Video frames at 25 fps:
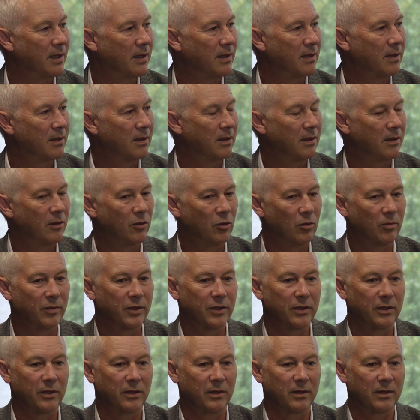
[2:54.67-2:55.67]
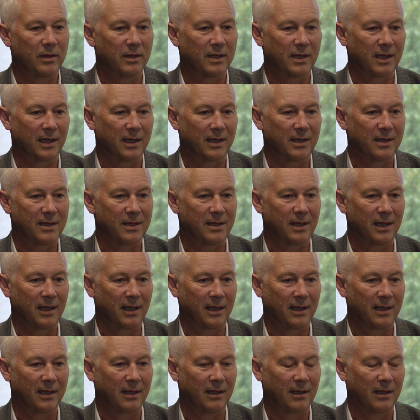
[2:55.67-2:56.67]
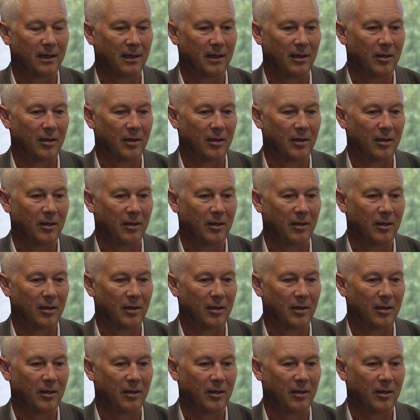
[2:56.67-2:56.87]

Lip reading: is to help students understand